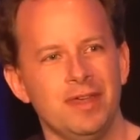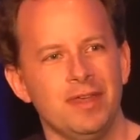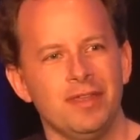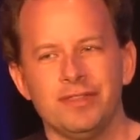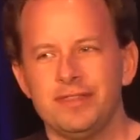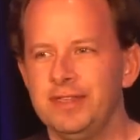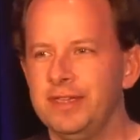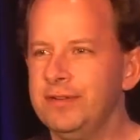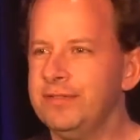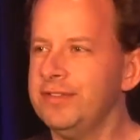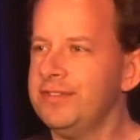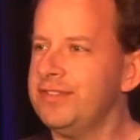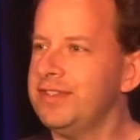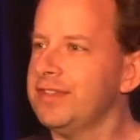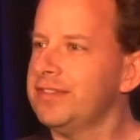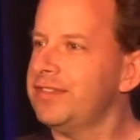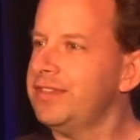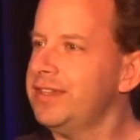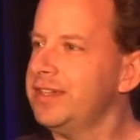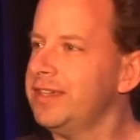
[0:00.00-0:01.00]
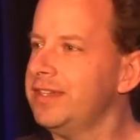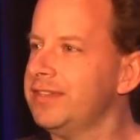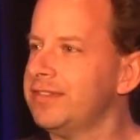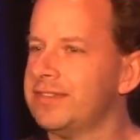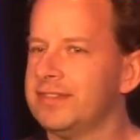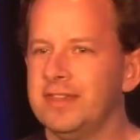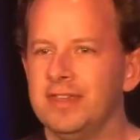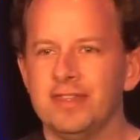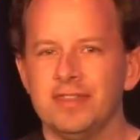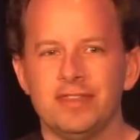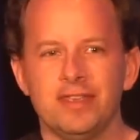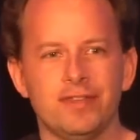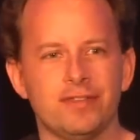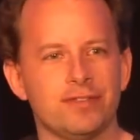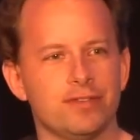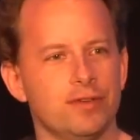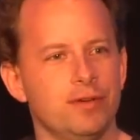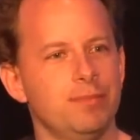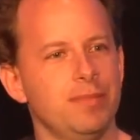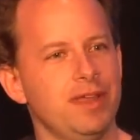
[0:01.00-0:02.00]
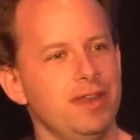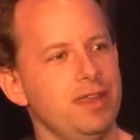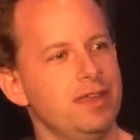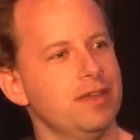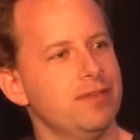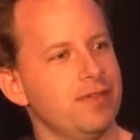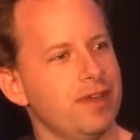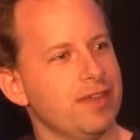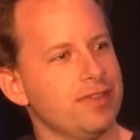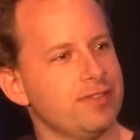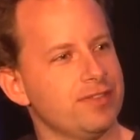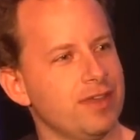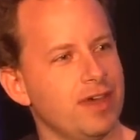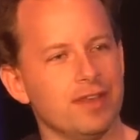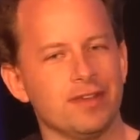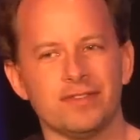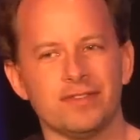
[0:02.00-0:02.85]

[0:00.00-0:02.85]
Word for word: The interesting thing is, there's so many of us data